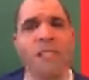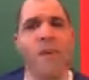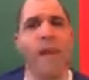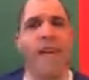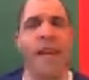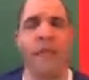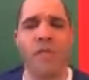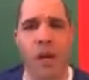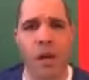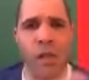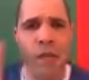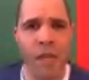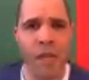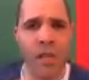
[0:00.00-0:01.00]
that's right. And it was
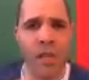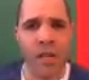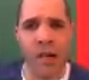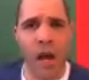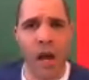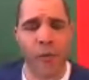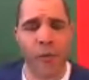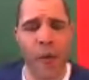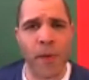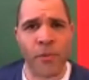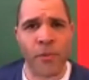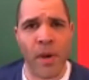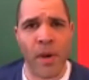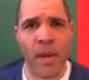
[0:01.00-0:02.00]
all uh,
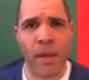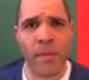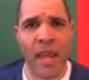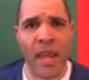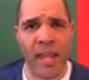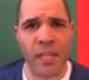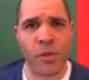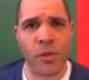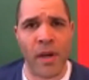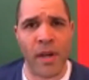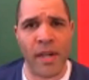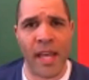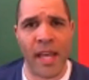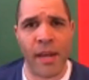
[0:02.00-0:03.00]
frame by frame,
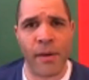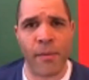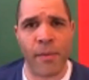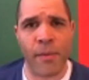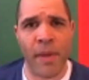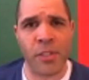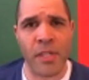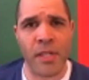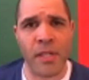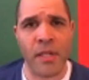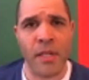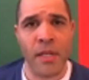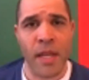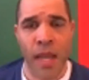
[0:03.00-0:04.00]
hand drawn
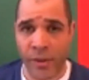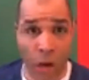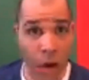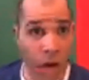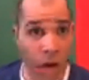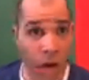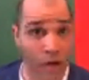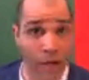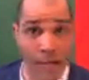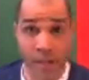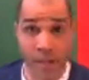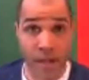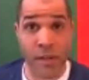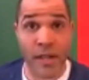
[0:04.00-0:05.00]
animation, yeah. and your
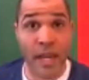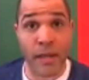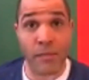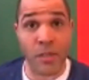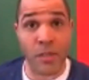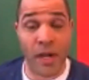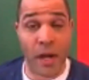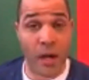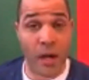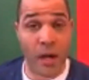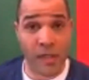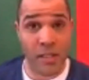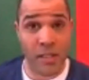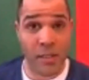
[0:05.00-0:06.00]
art in all your,
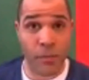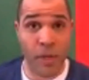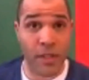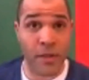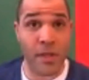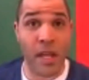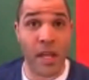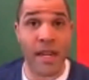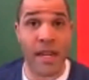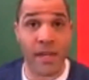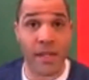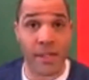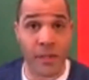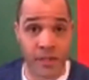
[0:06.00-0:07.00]
regardless of whether you
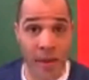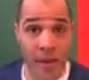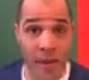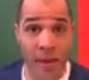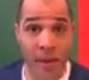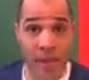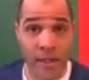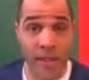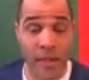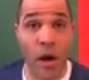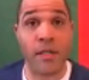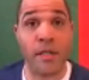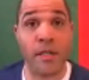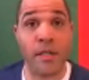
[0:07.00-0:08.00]
like how they turned out. I
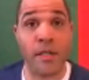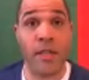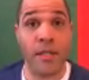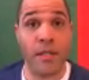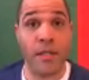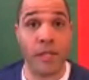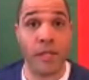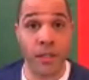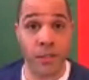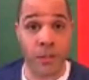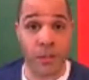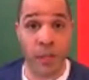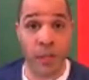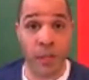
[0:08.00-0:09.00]
think the art
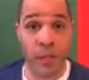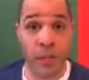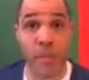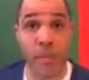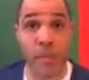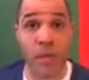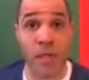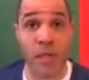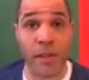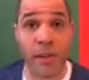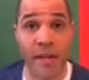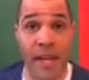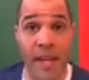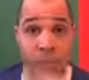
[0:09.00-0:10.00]
has really drawn
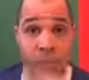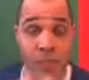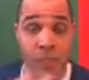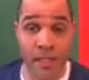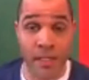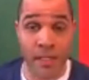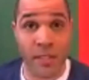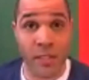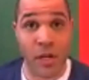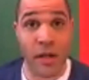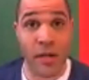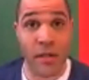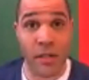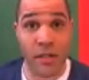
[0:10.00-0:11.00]
people to all your games. And
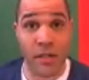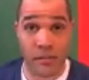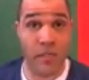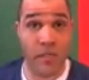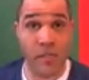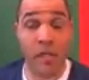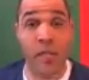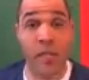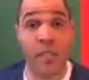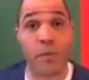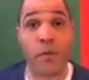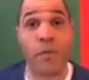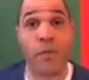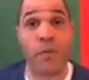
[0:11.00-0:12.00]
Eternity's Child
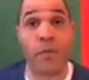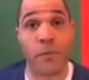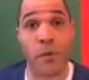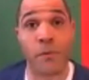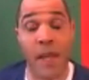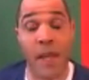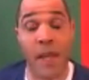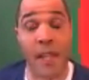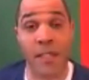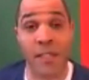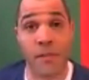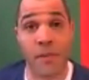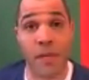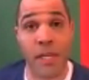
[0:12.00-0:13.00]
still looks beautiful,
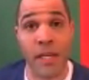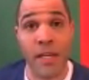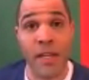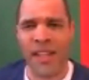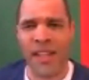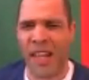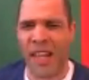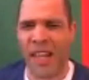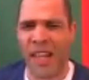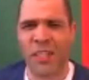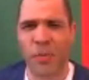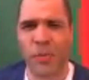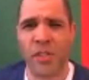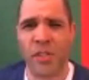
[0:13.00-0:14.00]
if you ask me.
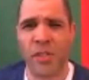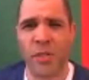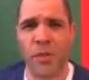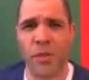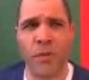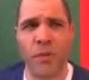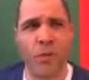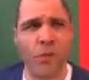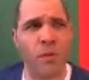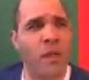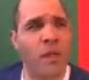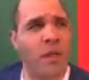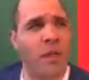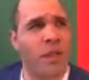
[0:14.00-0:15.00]
And then it switched
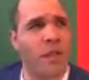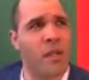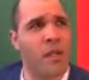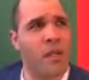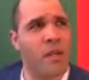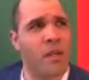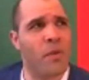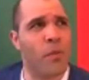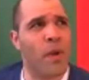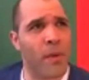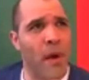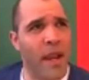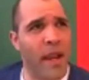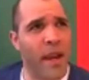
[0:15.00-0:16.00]
to
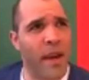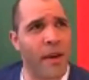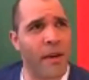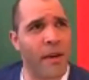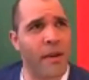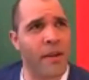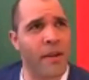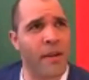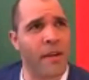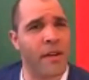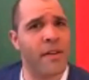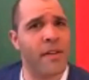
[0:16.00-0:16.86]
WiiWare.